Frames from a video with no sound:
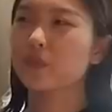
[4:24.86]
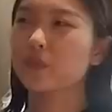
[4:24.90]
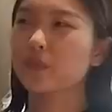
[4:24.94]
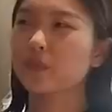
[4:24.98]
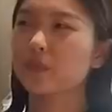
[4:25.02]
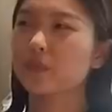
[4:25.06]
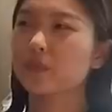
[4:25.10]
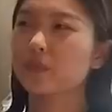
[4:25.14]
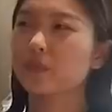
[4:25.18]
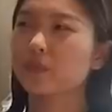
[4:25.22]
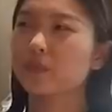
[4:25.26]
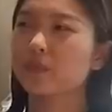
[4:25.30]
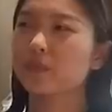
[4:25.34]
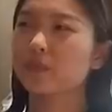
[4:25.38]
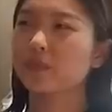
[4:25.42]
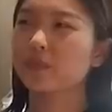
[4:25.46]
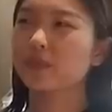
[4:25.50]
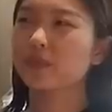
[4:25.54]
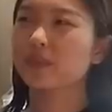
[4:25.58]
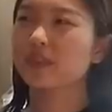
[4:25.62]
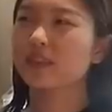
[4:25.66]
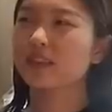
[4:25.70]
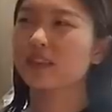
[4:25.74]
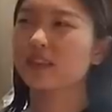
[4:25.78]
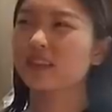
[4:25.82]

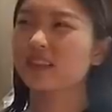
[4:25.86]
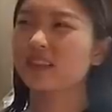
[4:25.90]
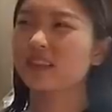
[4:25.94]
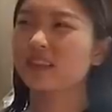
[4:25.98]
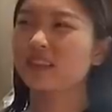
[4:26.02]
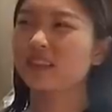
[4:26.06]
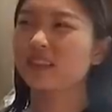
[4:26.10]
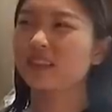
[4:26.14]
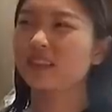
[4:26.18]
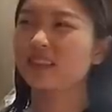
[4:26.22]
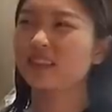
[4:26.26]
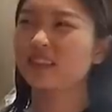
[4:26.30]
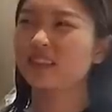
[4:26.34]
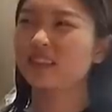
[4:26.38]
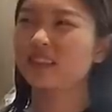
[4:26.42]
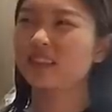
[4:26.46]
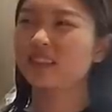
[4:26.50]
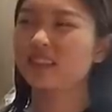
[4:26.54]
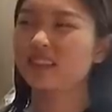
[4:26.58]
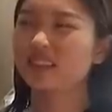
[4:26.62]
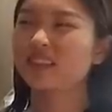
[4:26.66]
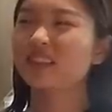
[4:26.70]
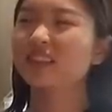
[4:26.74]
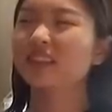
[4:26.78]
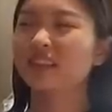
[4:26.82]

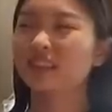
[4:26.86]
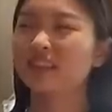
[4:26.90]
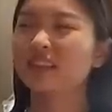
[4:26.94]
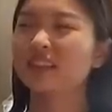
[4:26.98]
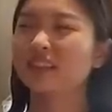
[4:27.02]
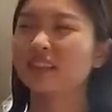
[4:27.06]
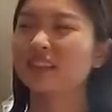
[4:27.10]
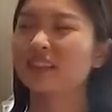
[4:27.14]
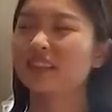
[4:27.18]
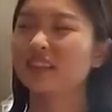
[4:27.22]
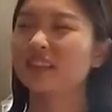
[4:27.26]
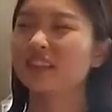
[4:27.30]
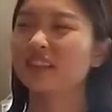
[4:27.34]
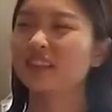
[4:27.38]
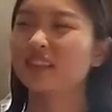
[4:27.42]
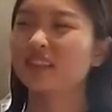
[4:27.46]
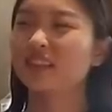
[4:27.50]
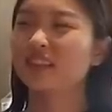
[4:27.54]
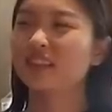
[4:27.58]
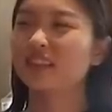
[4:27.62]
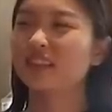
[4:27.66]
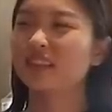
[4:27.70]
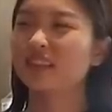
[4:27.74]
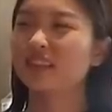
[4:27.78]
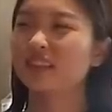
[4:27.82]

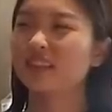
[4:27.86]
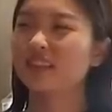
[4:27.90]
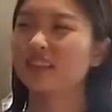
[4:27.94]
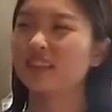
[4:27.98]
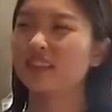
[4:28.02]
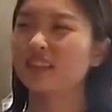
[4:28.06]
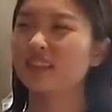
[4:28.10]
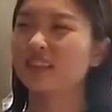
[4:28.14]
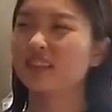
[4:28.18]
This person isn't speaking.